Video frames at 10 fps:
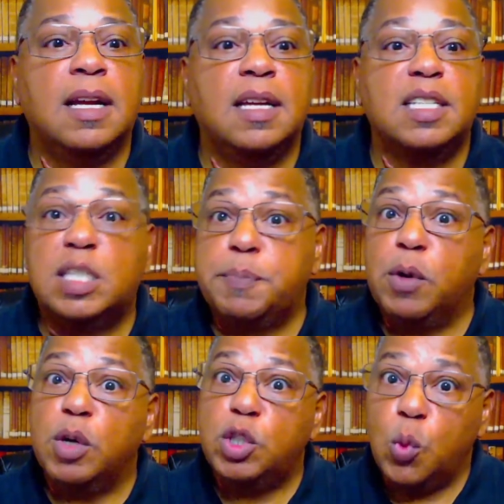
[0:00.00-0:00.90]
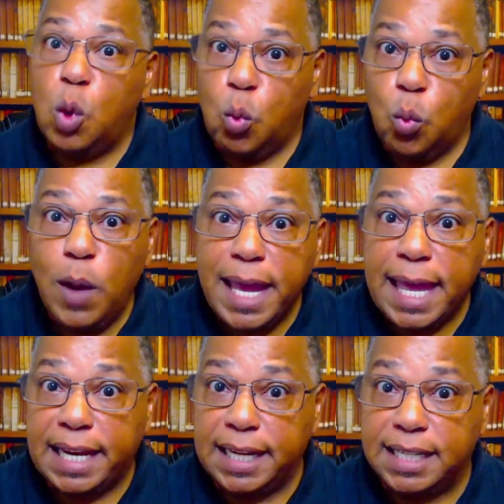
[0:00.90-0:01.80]
Spiritual
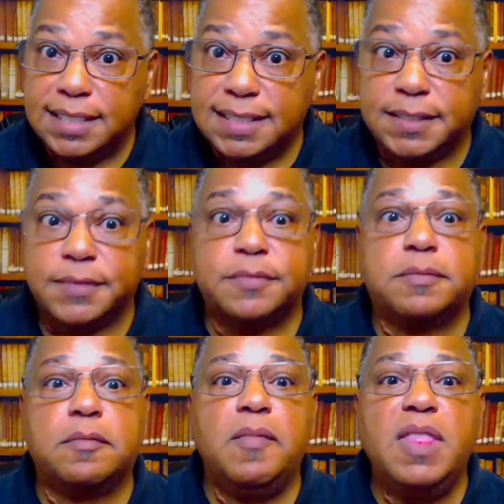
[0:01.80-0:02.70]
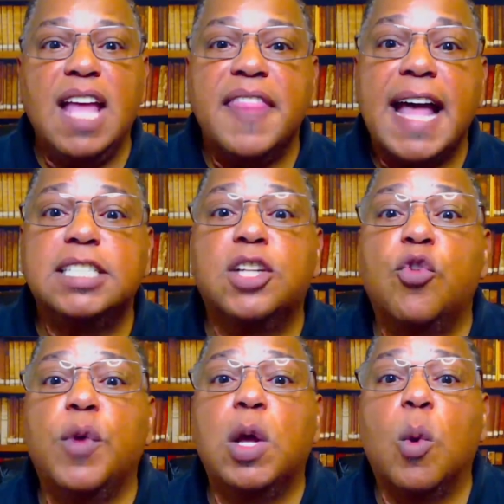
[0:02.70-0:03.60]
wickedness, that's the
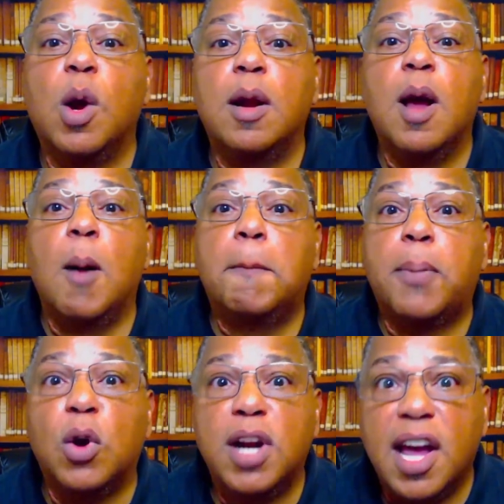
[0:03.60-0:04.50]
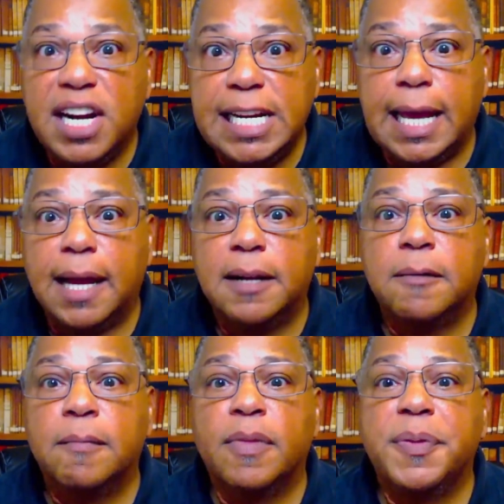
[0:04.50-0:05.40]
Greek word poneria,
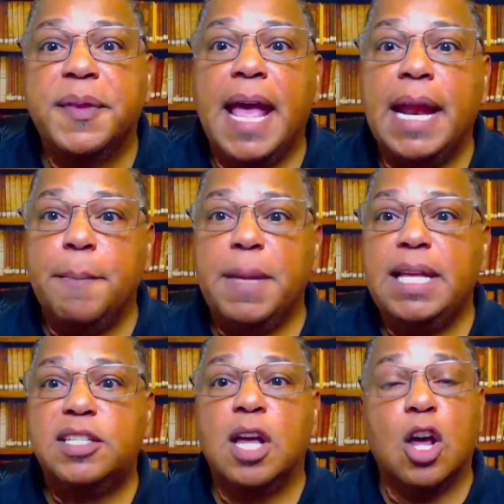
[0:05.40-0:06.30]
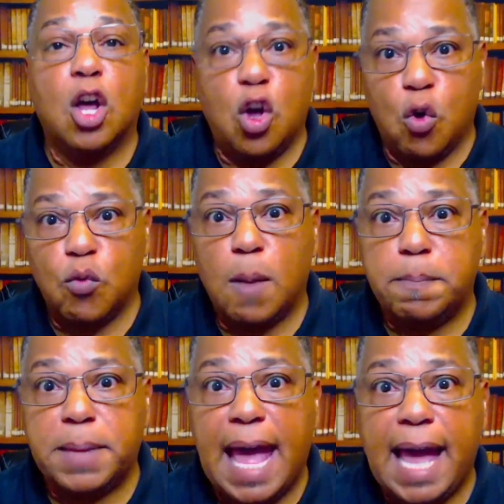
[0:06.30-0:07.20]
and it means
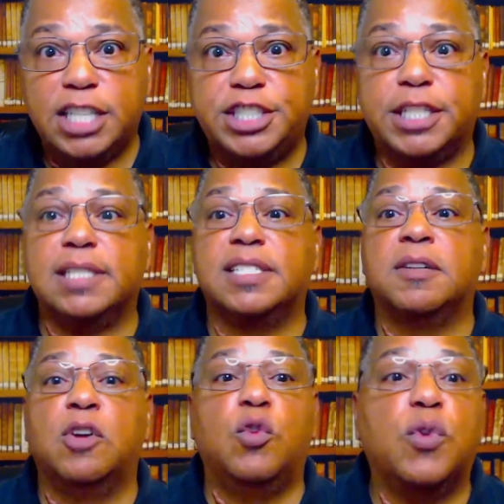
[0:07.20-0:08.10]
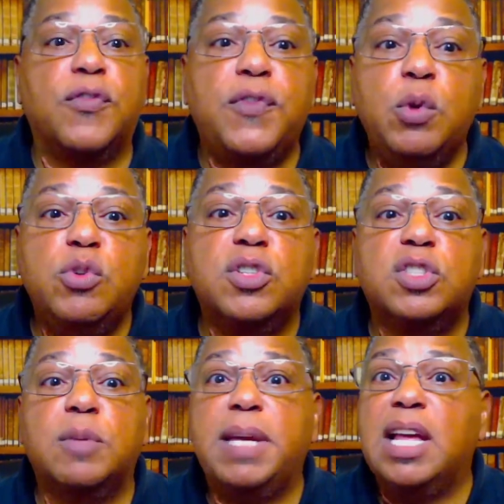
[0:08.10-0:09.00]
corrupt actions, refusal to
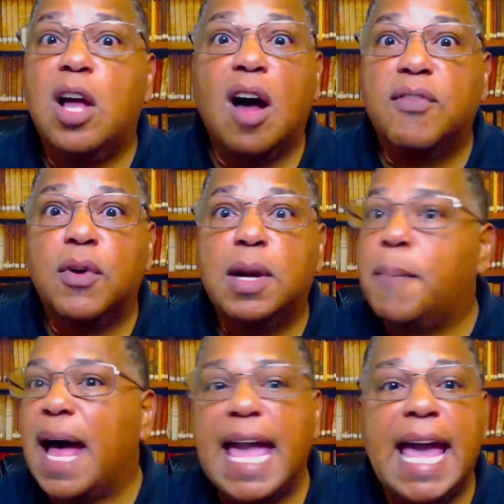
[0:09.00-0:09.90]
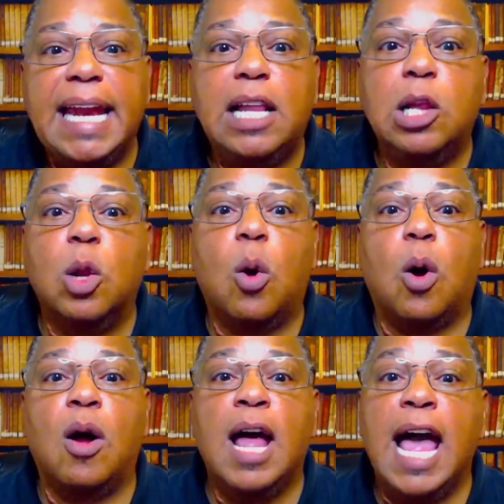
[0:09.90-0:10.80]
be governed by any
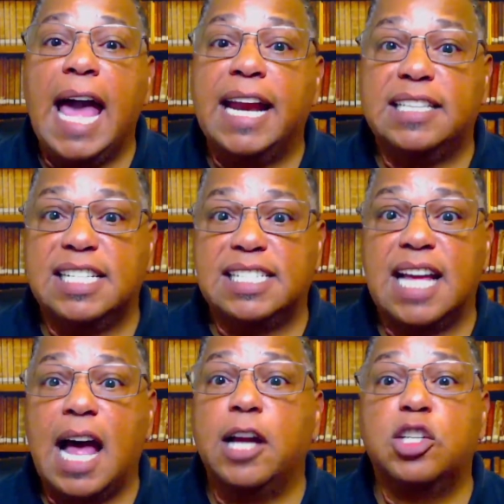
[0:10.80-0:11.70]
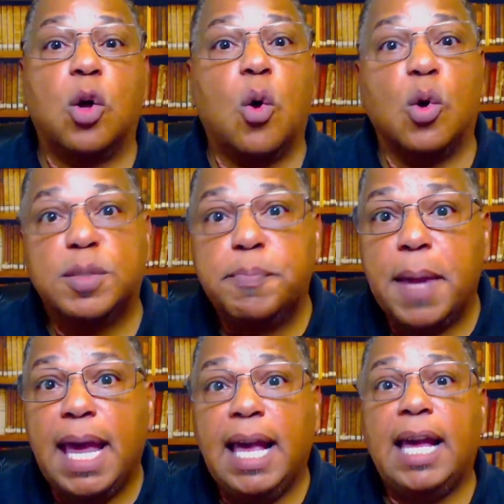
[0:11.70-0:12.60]
law, and a desire to cause
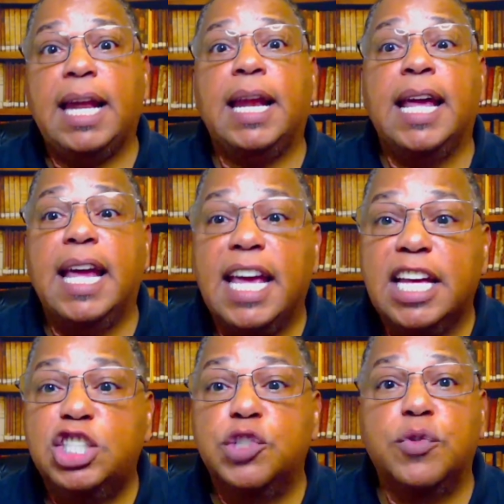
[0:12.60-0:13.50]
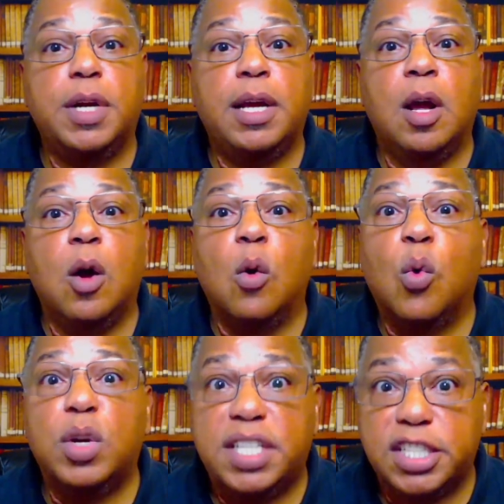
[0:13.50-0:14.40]
pain, injury, or
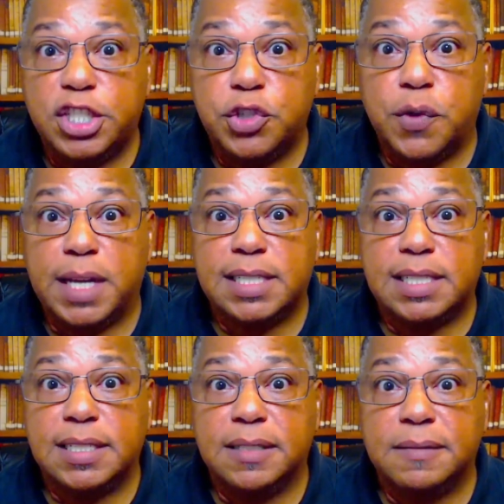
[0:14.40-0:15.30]
distress.